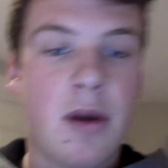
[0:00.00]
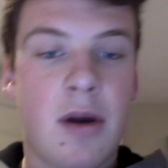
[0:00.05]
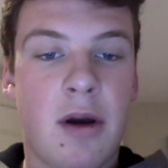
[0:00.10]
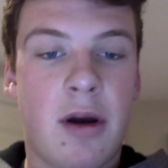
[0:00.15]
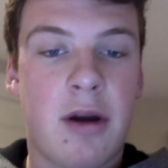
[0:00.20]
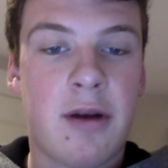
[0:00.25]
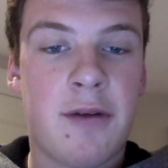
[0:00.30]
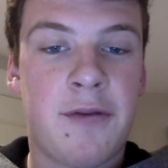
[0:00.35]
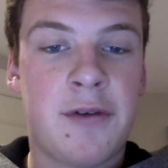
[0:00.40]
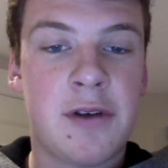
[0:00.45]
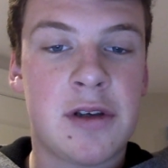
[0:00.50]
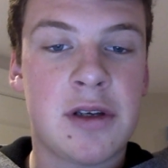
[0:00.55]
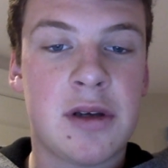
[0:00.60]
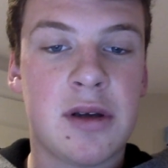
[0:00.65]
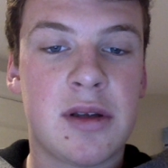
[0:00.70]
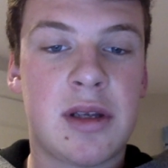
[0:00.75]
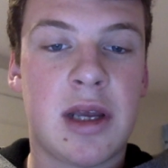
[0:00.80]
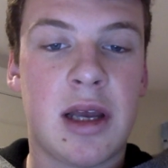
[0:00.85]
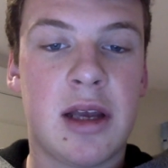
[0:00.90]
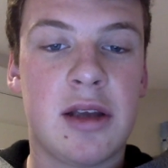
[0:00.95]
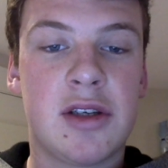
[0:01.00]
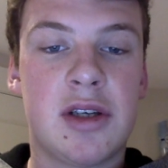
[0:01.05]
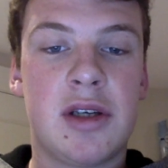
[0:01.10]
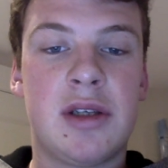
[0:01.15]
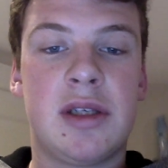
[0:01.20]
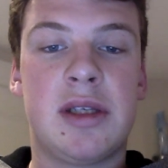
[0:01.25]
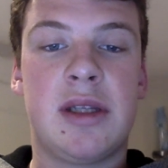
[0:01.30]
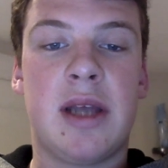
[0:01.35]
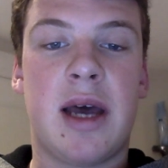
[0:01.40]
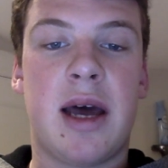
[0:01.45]
Artificial
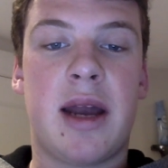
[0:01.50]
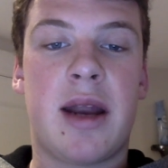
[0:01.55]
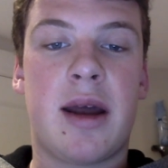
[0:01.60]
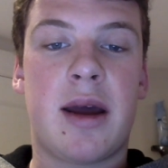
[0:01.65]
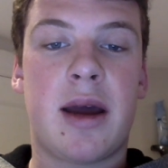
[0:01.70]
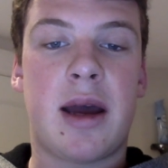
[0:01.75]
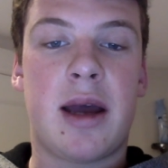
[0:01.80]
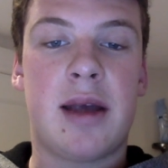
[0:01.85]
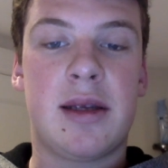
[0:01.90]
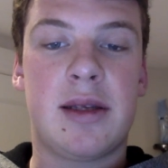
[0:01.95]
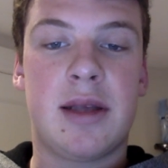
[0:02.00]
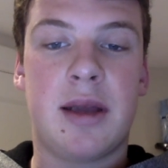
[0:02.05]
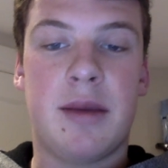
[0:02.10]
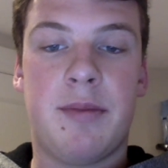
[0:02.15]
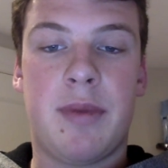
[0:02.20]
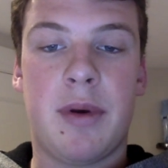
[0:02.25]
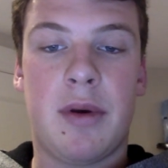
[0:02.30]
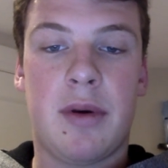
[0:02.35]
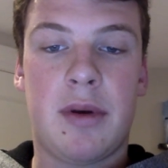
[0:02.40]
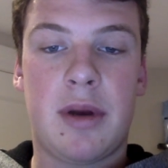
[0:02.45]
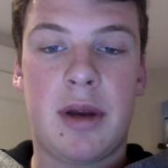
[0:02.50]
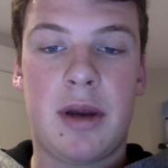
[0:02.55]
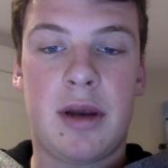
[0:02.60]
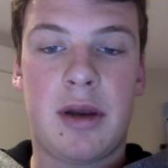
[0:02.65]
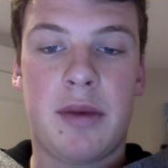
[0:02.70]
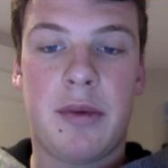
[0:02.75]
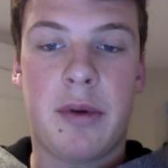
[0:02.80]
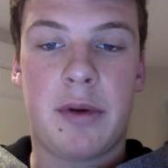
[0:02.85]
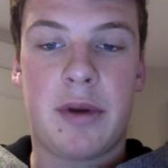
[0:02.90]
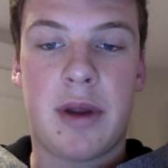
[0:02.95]
intelligence data has the ability
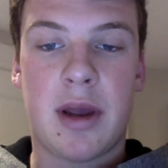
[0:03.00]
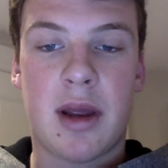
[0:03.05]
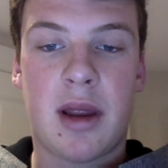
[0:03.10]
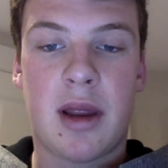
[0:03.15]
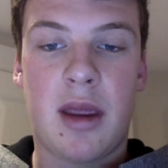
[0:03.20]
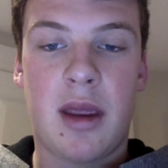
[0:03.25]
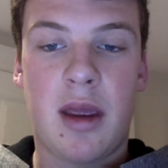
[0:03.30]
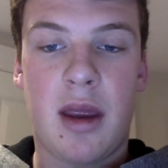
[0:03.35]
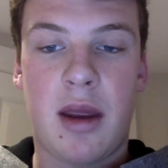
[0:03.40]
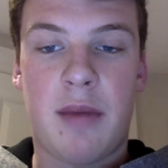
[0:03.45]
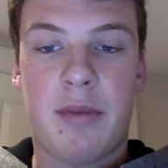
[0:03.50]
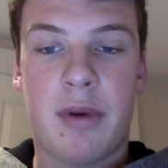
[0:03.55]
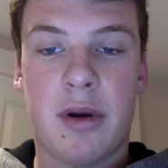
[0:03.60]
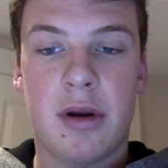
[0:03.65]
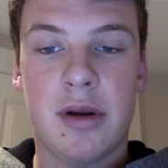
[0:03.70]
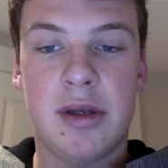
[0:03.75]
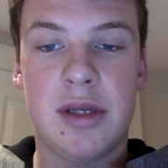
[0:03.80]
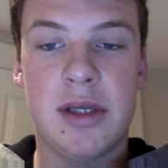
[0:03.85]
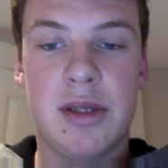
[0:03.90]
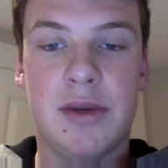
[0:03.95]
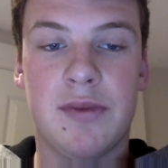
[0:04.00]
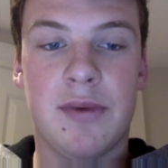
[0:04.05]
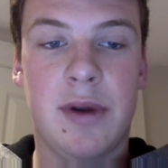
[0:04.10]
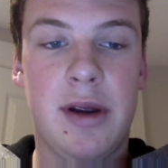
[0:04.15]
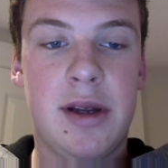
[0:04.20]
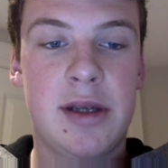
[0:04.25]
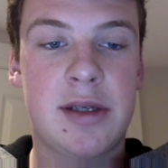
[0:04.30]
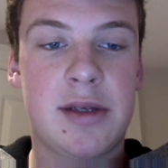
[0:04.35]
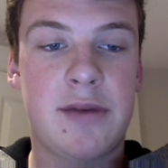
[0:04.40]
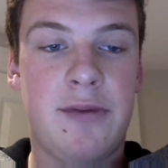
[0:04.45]
to predict a person's
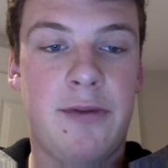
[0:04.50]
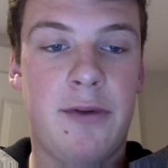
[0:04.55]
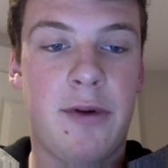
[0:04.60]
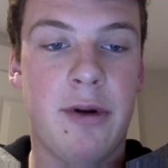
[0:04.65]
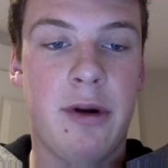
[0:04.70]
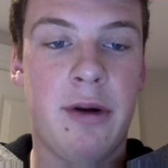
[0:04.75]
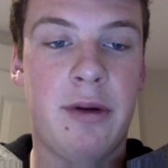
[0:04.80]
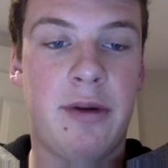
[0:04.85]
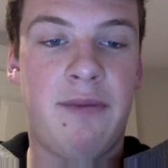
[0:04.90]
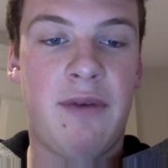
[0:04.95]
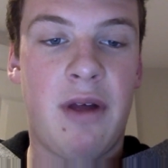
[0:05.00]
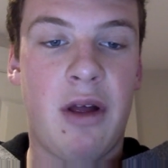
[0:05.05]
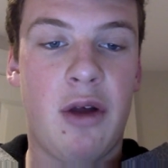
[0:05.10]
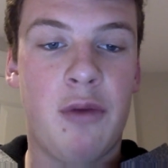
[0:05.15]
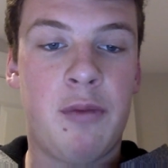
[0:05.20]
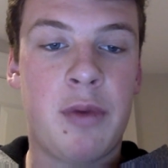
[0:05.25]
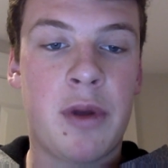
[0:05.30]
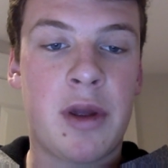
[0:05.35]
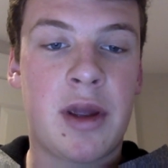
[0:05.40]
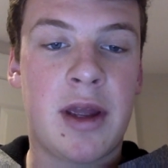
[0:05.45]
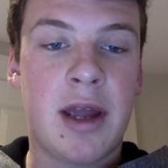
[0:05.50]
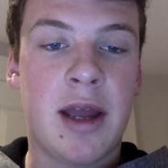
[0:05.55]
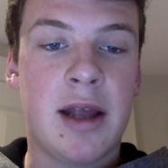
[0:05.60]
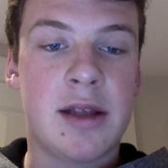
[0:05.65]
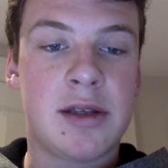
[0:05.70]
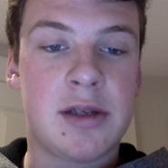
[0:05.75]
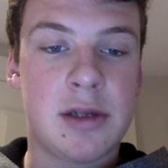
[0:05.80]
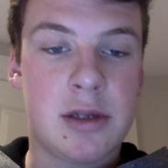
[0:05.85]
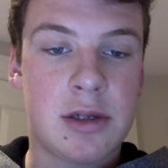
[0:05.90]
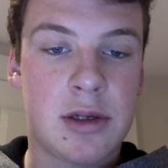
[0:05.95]
risk for developing
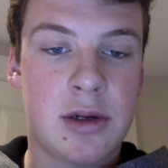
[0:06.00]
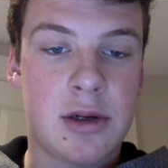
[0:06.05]
cancer,